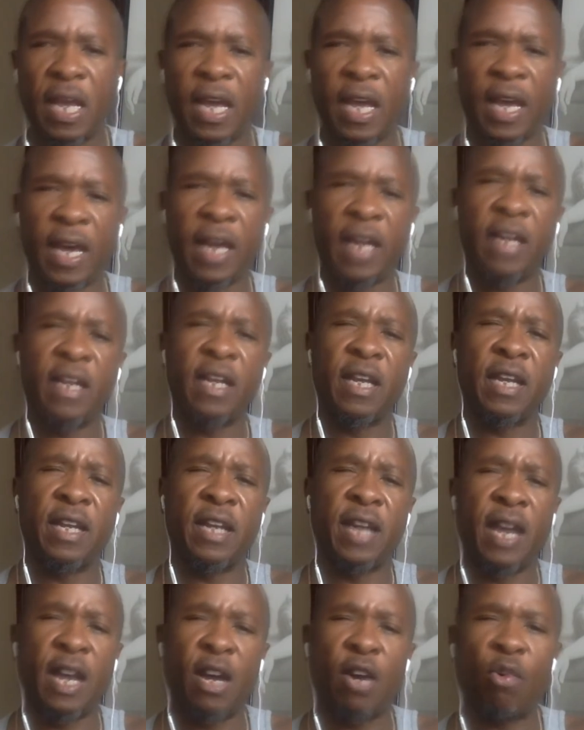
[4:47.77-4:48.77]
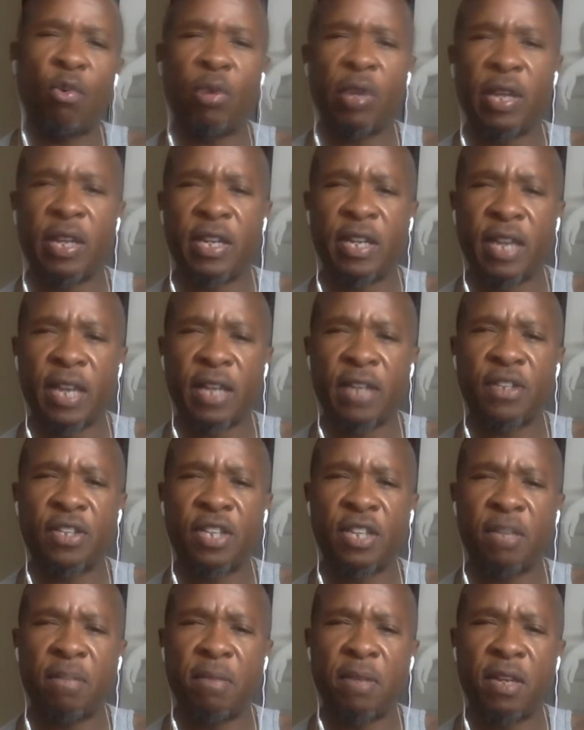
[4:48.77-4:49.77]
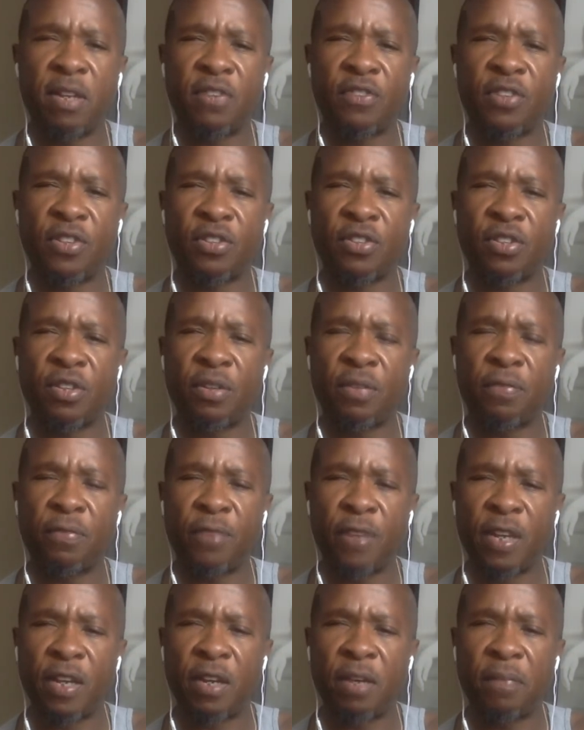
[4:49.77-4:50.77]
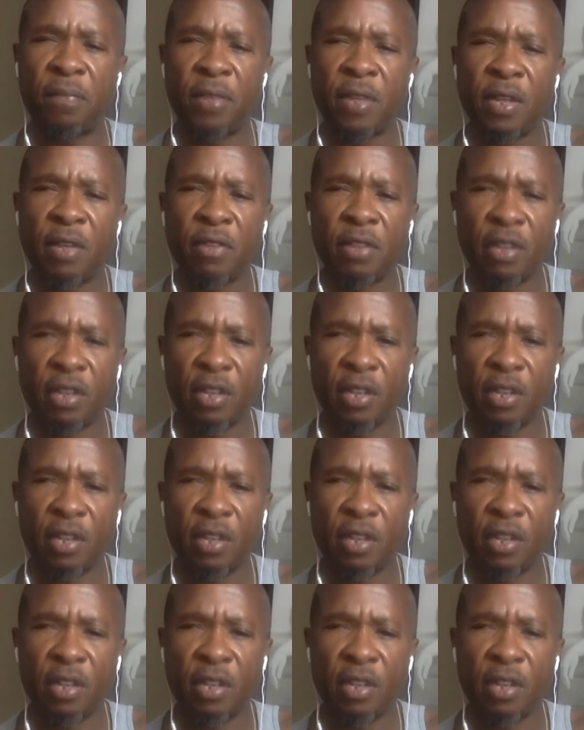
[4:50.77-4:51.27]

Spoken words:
At an hour and 19 minutes into the film, the